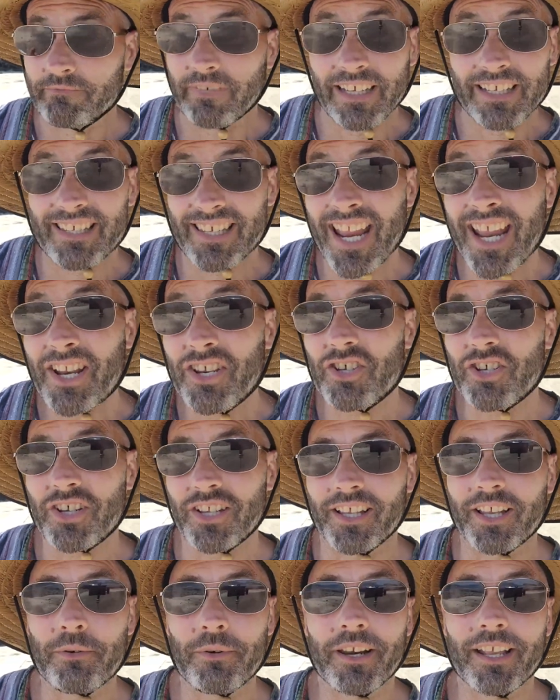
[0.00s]

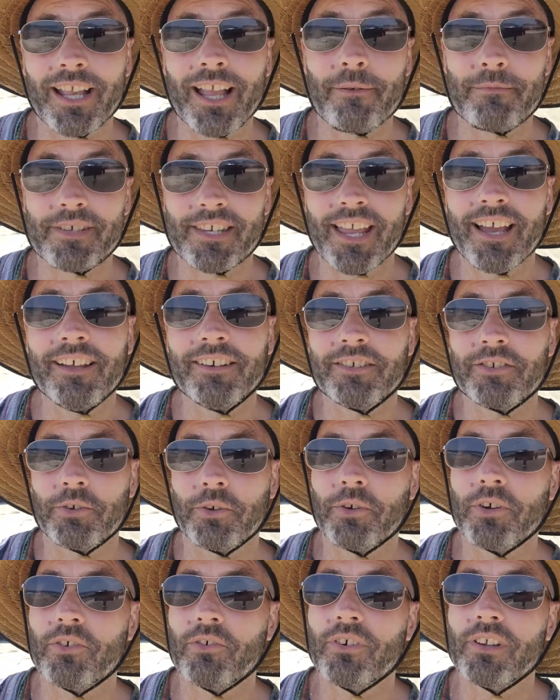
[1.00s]
essentially, what it comes down
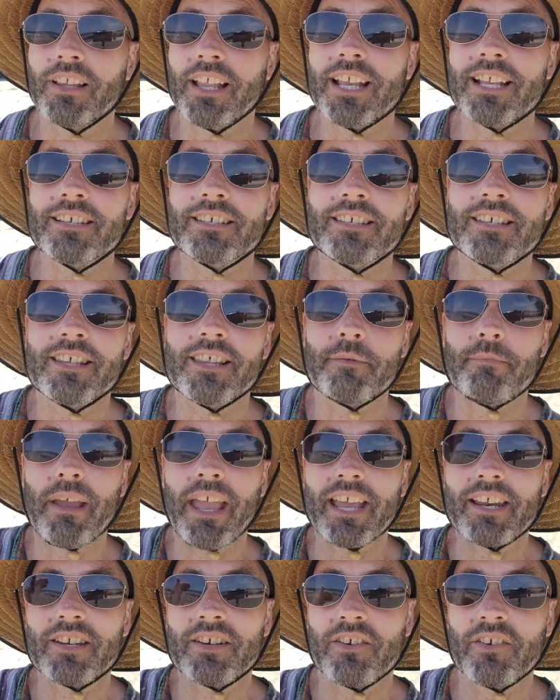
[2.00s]
to, it relates to the
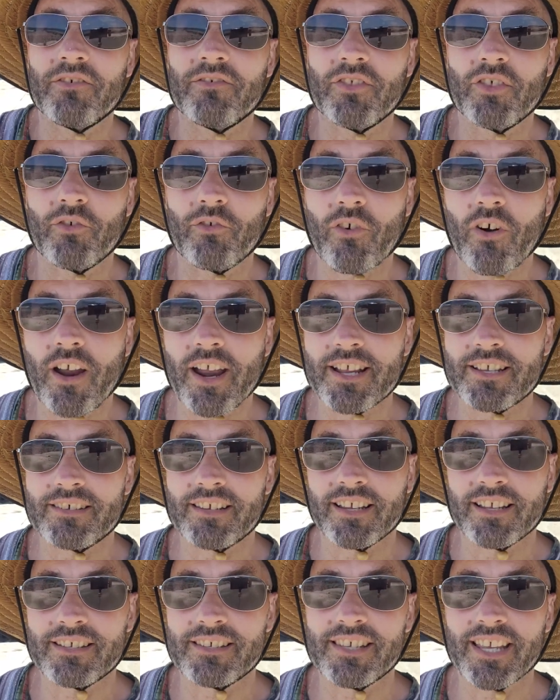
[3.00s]
pattern of the
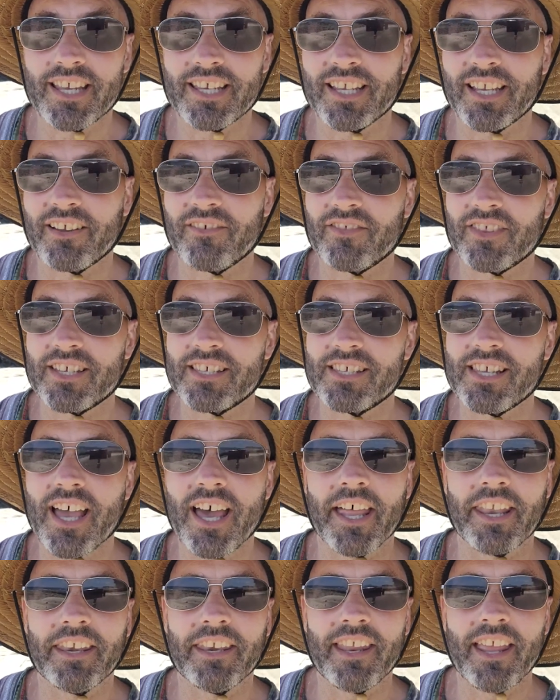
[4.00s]
rising and setting of the
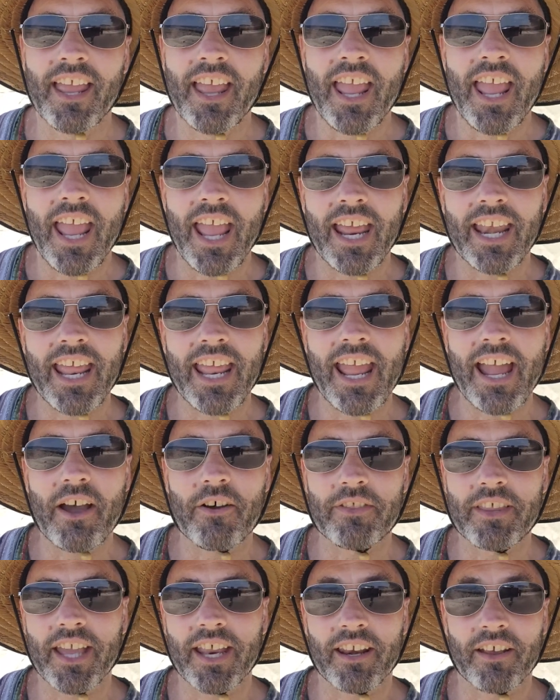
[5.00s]
sun and
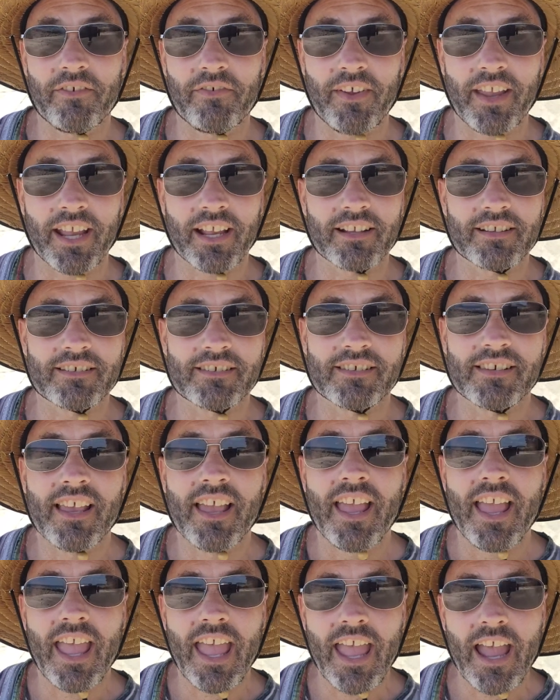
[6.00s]
how that affects
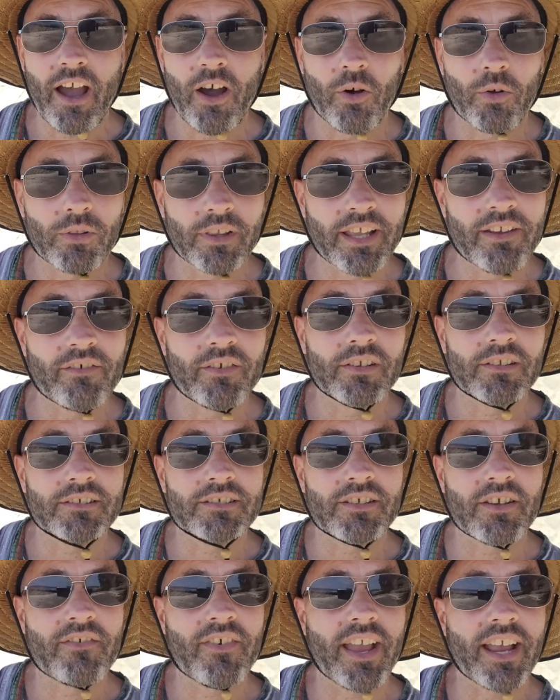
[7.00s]
our
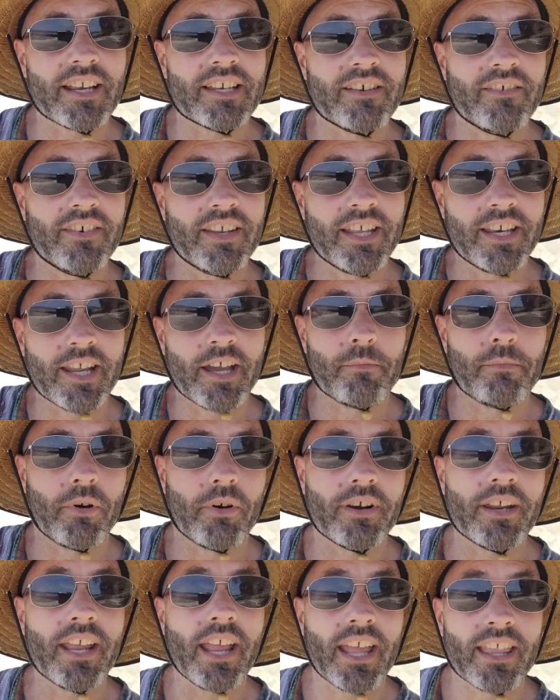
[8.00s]
levels of activity in our
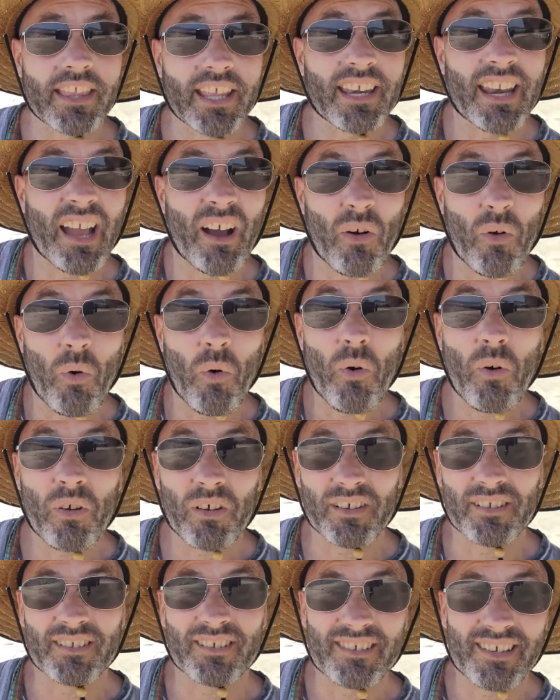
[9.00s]
body and then our
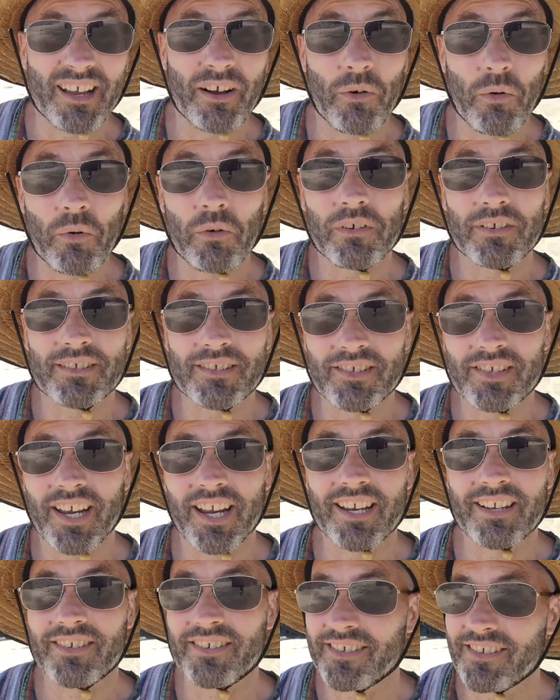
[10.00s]
organs. Our organs
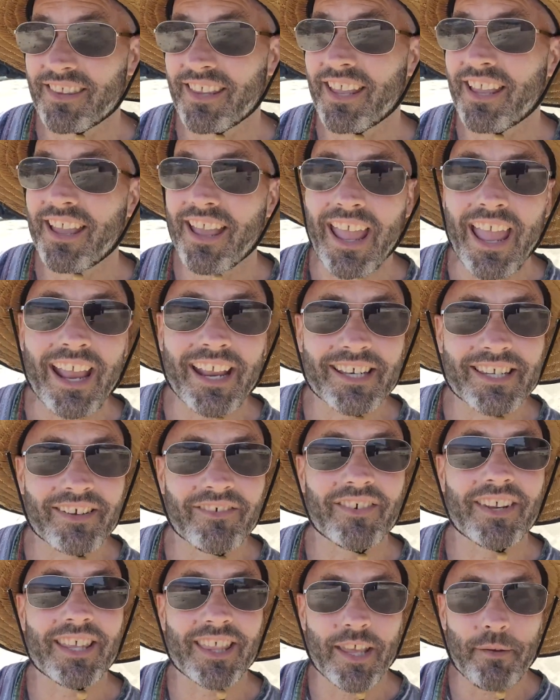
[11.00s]
change their
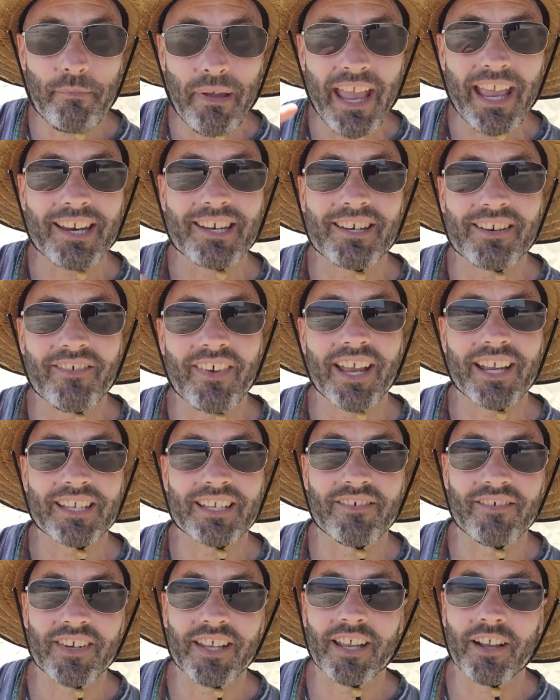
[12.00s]
activity, their pattern of
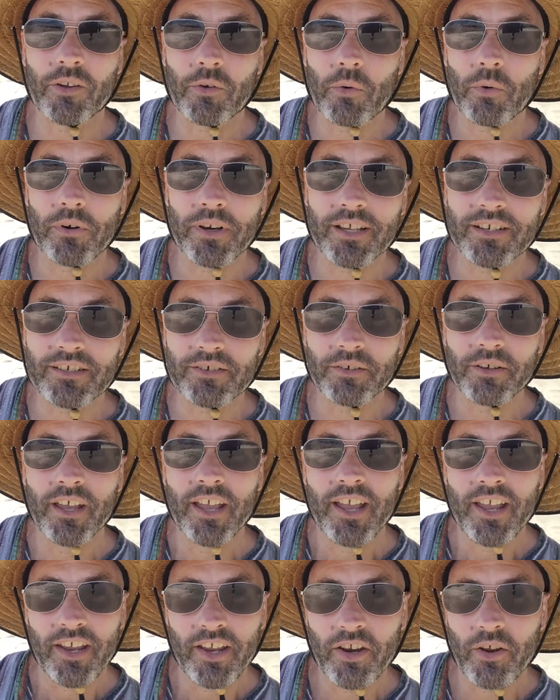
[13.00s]
activity, according to,
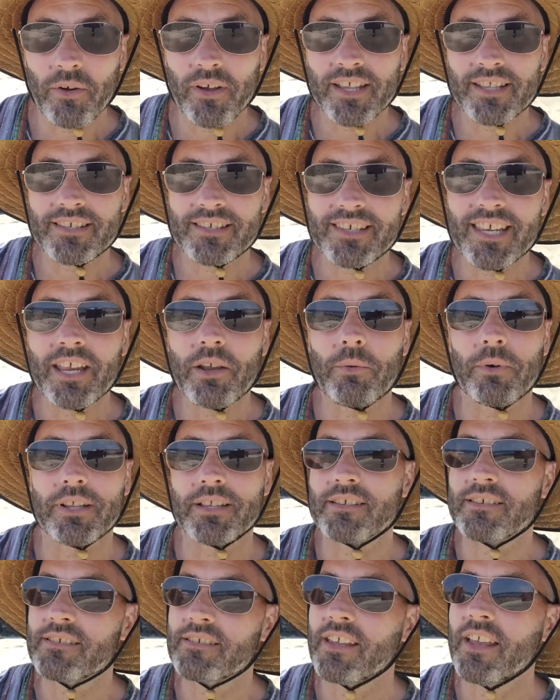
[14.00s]
you know, in
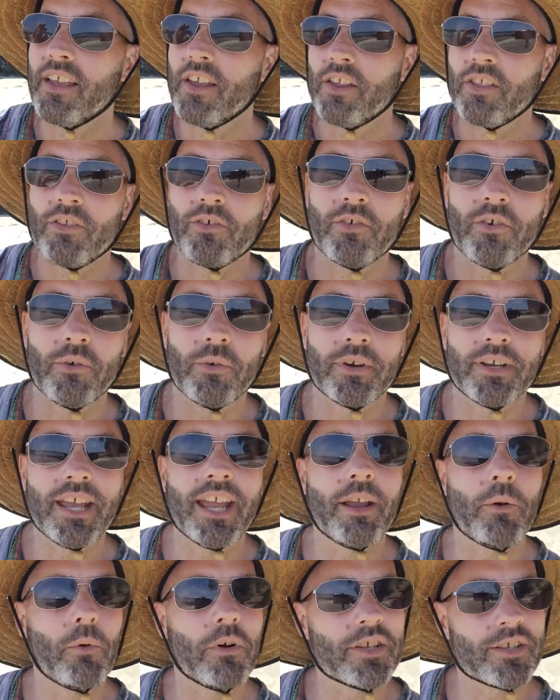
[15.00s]
sequence through a
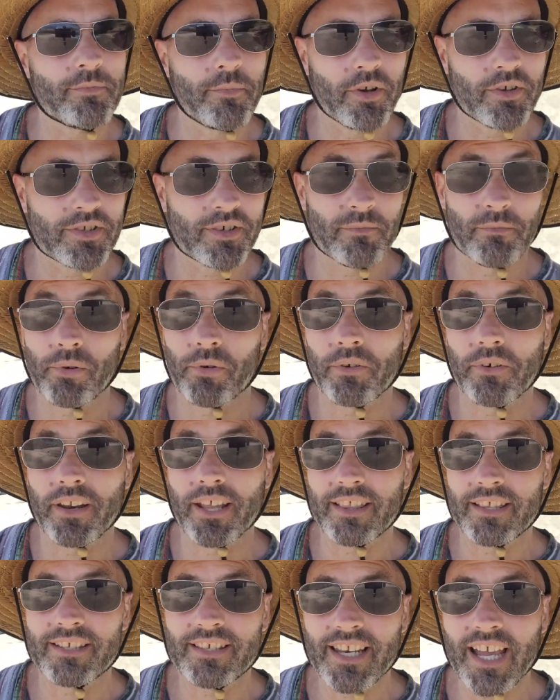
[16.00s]
day, what's most
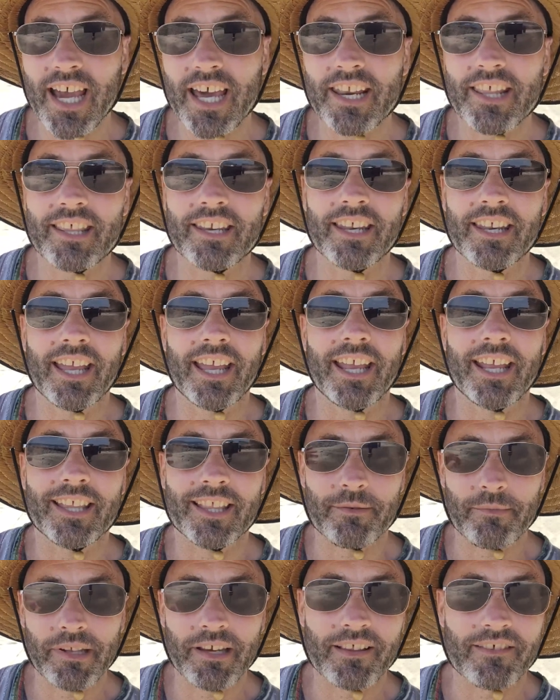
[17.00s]
important at the start of the day, in
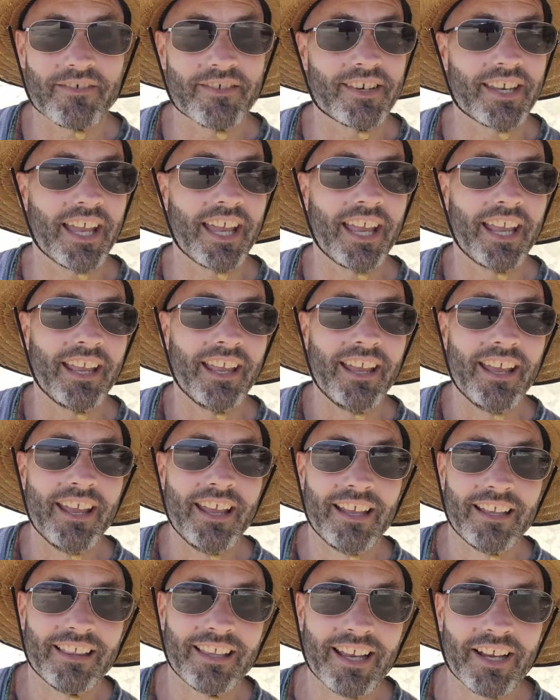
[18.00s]
the middle of the day,
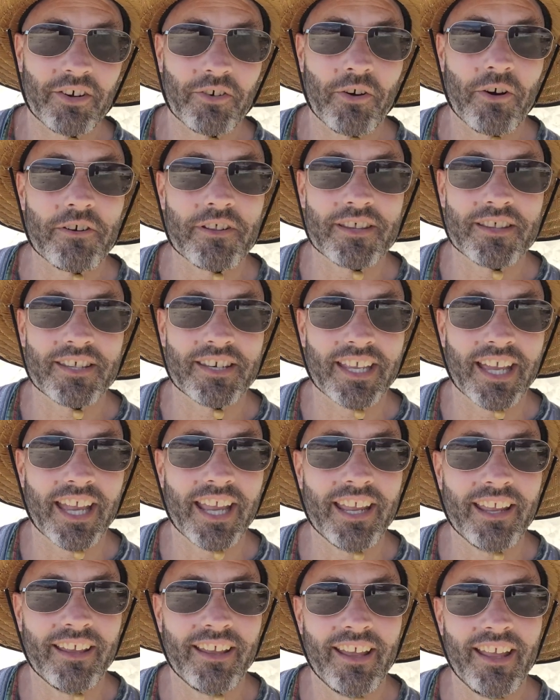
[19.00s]
later on in the
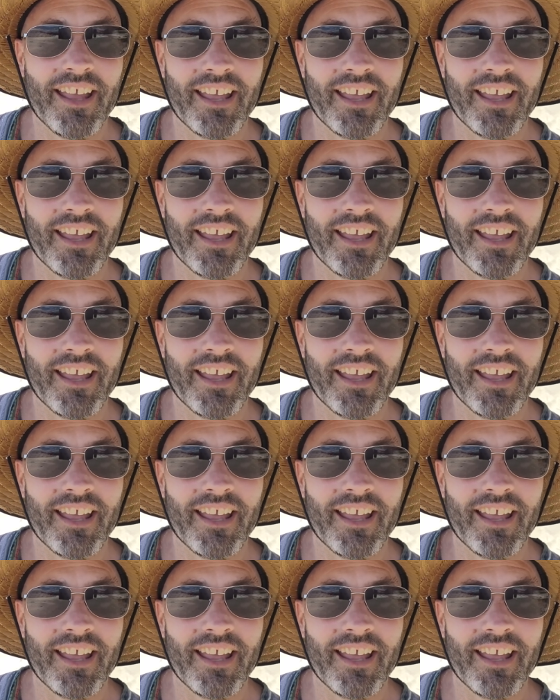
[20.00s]
day.